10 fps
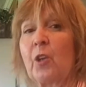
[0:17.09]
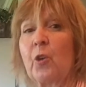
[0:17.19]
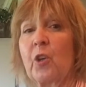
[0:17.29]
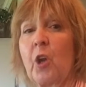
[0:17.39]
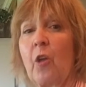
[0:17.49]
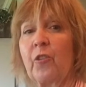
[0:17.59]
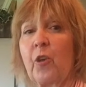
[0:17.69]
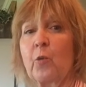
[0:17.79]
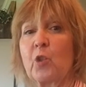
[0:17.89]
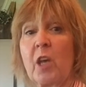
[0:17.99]
You can
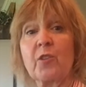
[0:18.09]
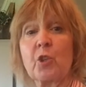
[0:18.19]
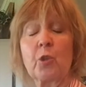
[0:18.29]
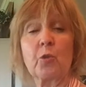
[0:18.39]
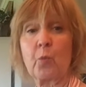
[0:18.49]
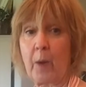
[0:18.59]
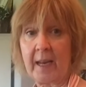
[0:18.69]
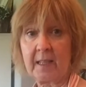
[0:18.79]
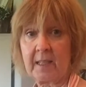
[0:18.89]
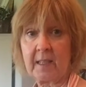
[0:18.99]
also just use
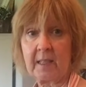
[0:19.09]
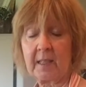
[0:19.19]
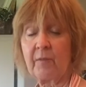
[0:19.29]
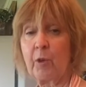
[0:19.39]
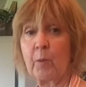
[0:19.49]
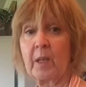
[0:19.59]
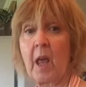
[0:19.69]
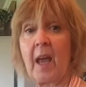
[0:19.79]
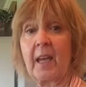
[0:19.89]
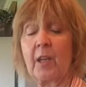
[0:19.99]
raisins if you would
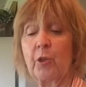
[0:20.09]
like,